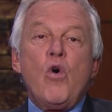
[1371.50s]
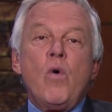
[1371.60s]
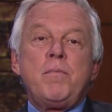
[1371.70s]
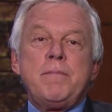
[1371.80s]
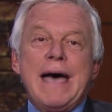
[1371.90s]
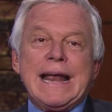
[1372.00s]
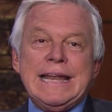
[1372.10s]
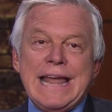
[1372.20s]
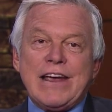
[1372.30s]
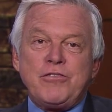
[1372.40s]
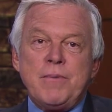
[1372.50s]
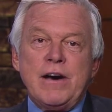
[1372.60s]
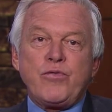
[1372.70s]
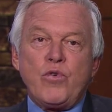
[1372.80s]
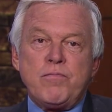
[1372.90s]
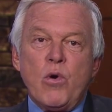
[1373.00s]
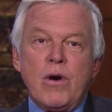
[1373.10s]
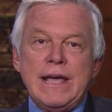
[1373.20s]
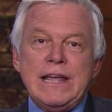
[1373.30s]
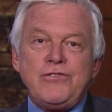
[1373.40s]
We'll be back next month with
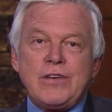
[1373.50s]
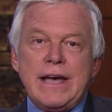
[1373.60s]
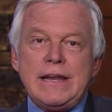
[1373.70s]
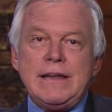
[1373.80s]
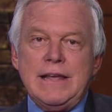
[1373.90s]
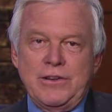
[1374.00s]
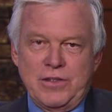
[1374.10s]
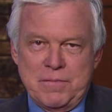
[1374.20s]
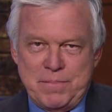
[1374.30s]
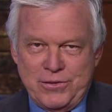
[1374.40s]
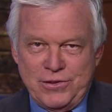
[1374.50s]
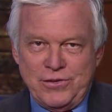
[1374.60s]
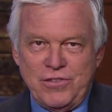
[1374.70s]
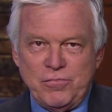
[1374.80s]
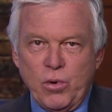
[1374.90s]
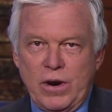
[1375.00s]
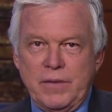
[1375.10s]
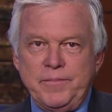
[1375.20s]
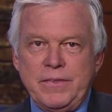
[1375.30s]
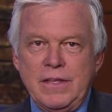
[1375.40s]
more insight into the business of sport.
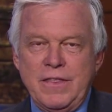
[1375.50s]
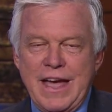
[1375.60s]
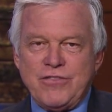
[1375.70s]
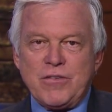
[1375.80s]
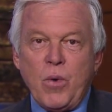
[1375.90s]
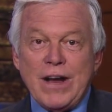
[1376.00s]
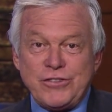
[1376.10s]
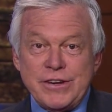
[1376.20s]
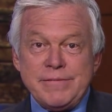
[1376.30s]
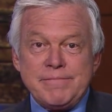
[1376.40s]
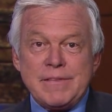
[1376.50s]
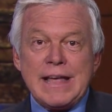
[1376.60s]
Thanks for watching.